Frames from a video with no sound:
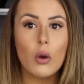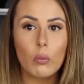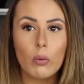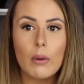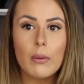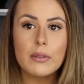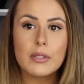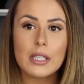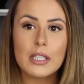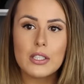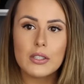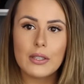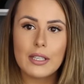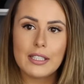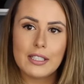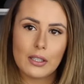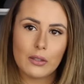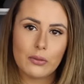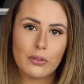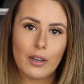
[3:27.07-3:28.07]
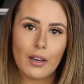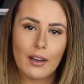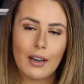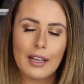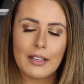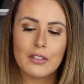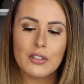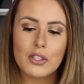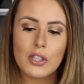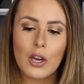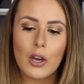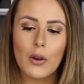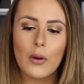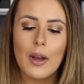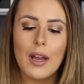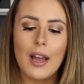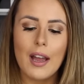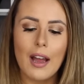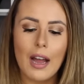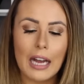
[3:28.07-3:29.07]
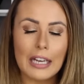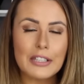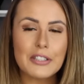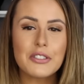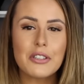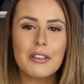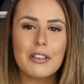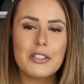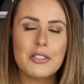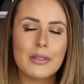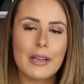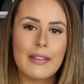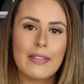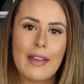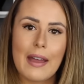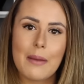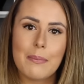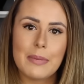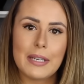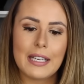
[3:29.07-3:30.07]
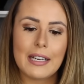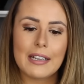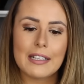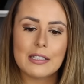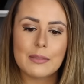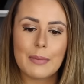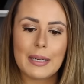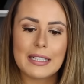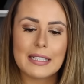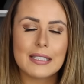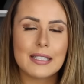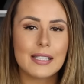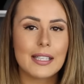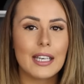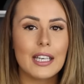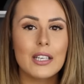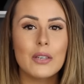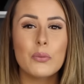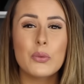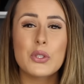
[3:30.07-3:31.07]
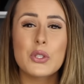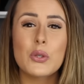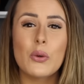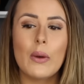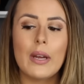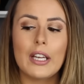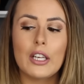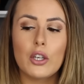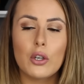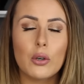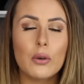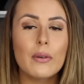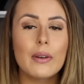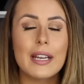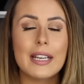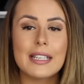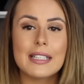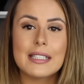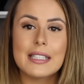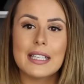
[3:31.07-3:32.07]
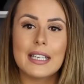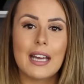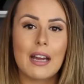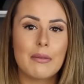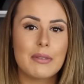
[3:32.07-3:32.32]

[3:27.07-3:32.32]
What was I doing different? And so I started doing that because my skin was going crazy.